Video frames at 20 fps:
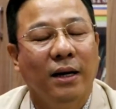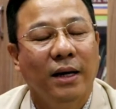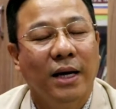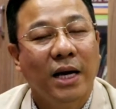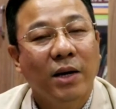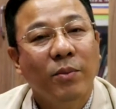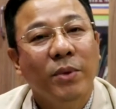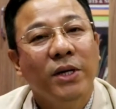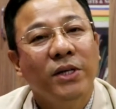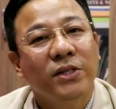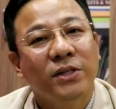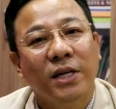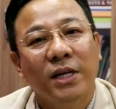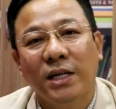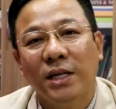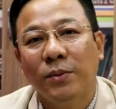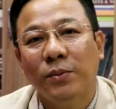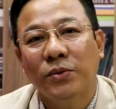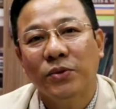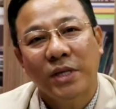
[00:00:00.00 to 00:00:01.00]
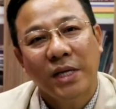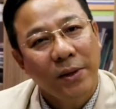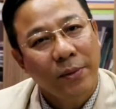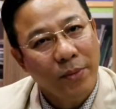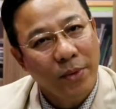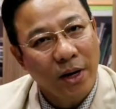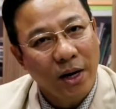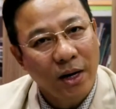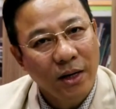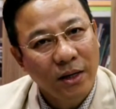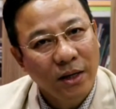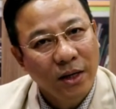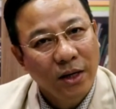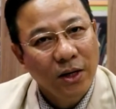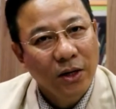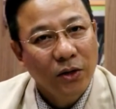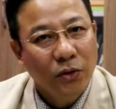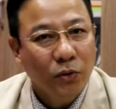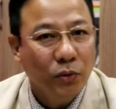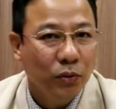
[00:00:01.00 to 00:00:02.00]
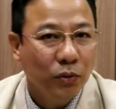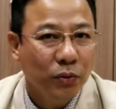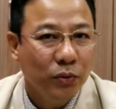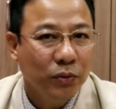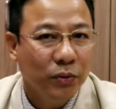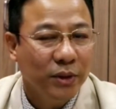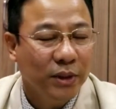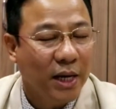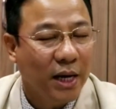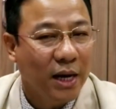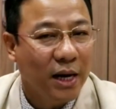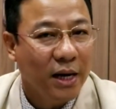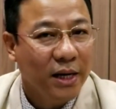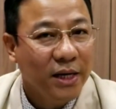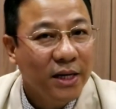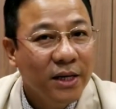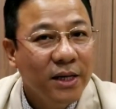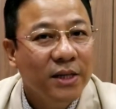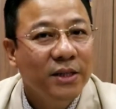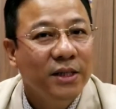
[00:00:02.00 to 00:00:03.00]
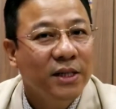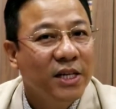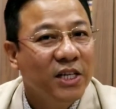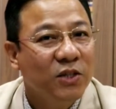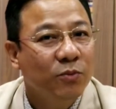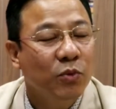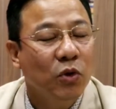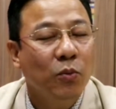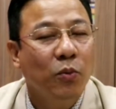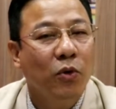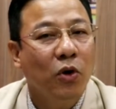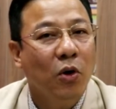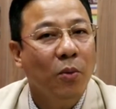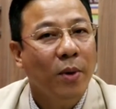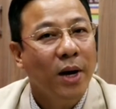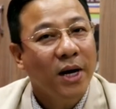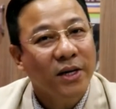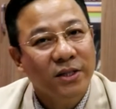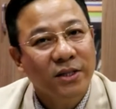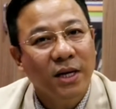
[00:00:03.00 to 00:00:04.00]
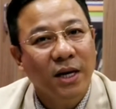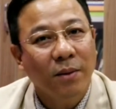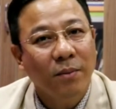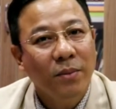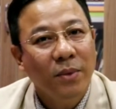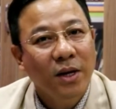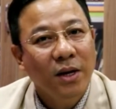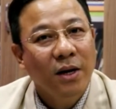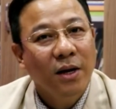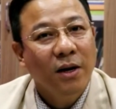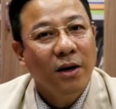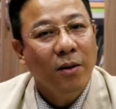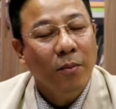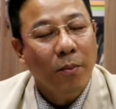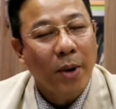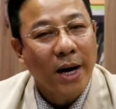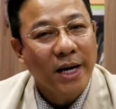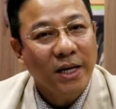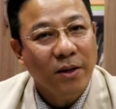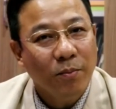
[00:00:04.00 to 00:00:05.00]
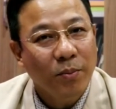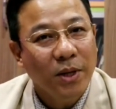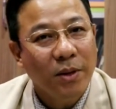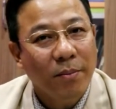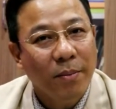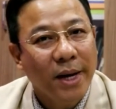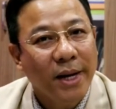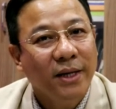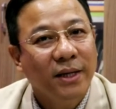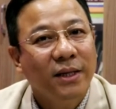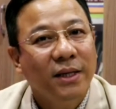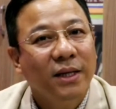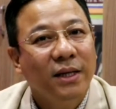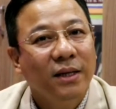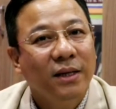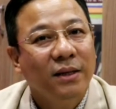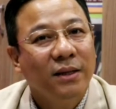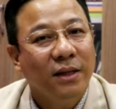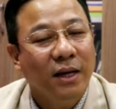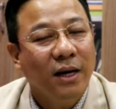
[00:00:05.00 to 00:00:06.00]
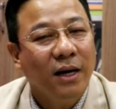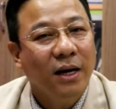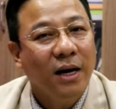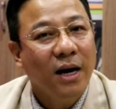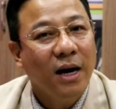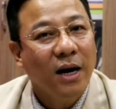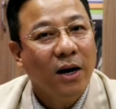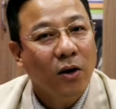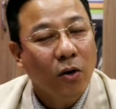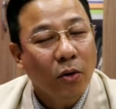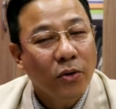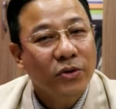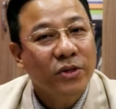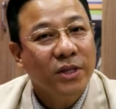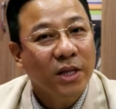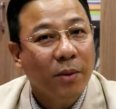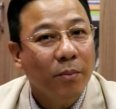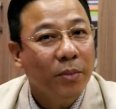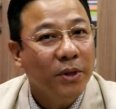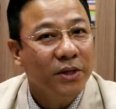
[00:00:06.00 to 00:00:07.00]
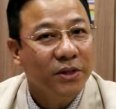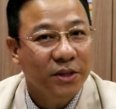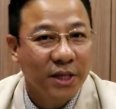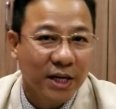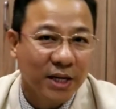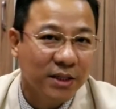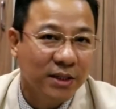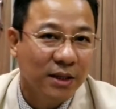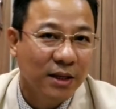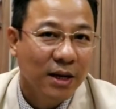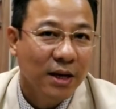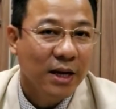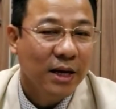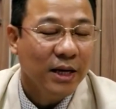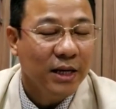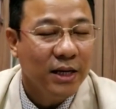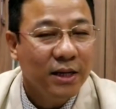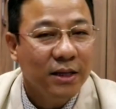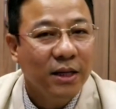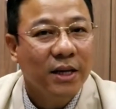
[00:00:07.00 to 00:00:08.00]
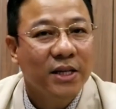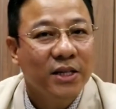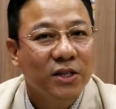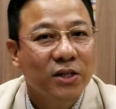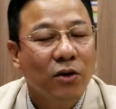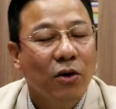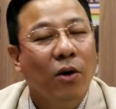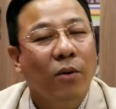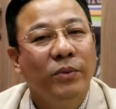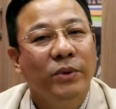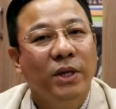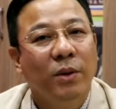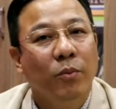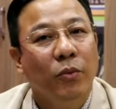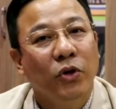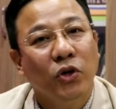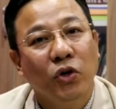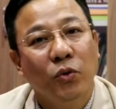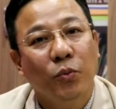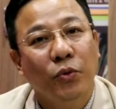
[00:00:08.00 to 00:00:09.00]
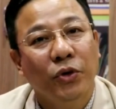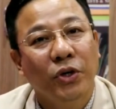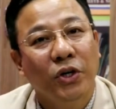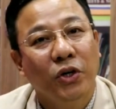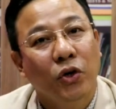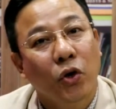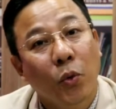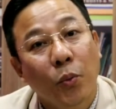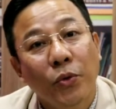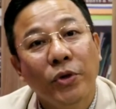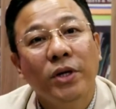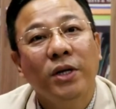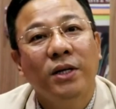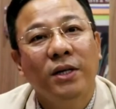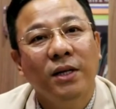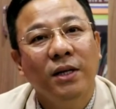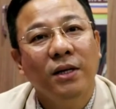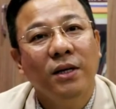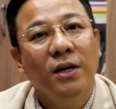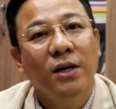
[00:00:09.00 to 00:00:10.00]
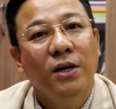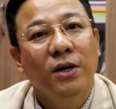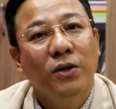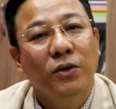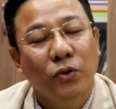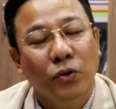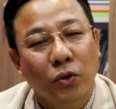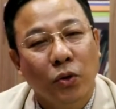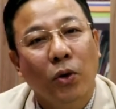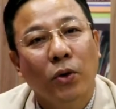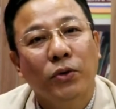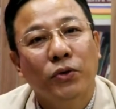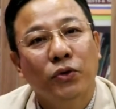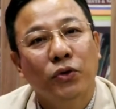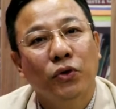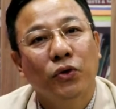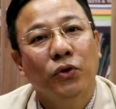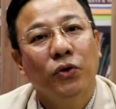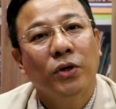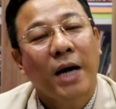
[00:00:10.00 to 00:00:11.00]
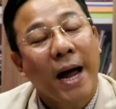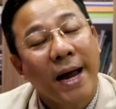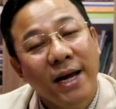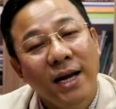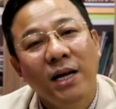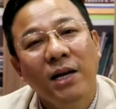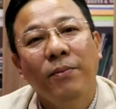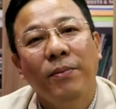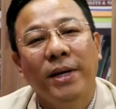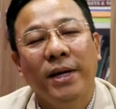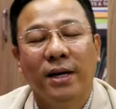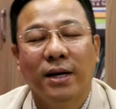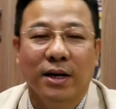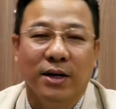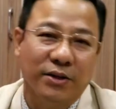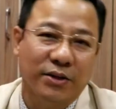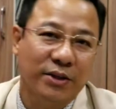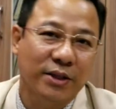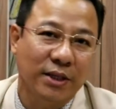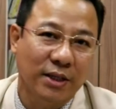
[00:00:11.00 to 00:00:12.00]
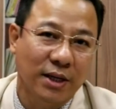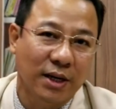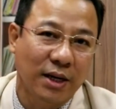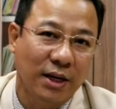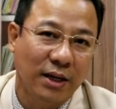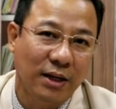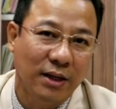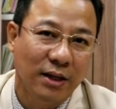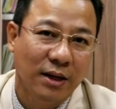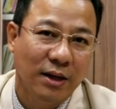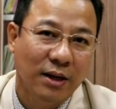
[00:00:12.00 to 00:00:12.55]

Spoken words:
administrative safeguard to the indigenous people of Assam by implementing the clause number 6, interest of the Manipuri community should also kindly be considered.